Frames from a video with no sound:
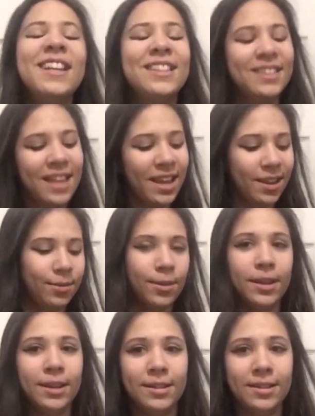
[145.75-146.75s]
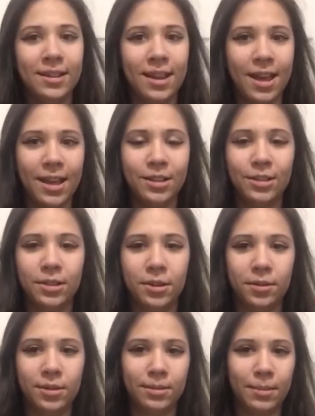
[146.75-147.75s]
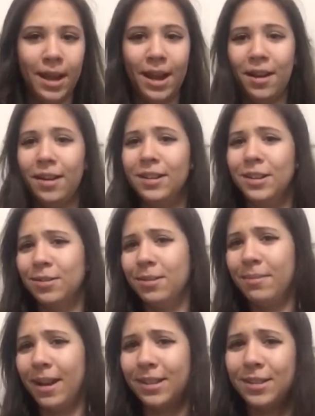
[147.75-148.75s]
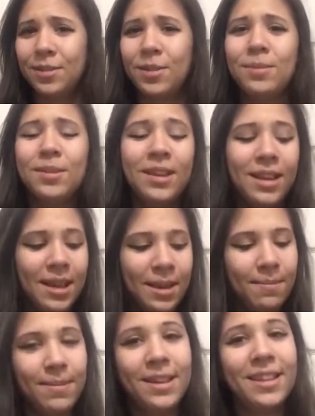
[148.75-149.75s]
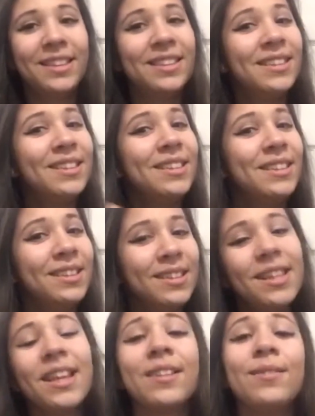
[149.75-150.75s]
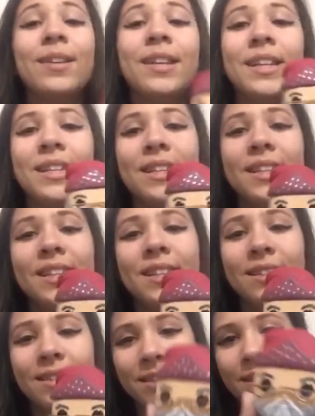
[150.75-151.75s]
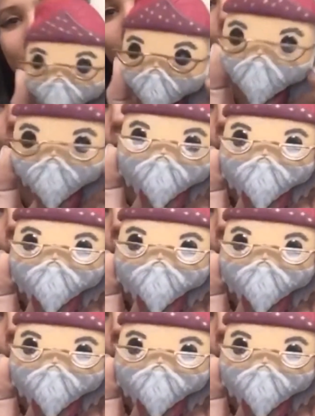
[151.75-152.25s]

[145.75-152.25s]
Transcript: Second one, I just noticed my hair just went back to normal, but the second one is the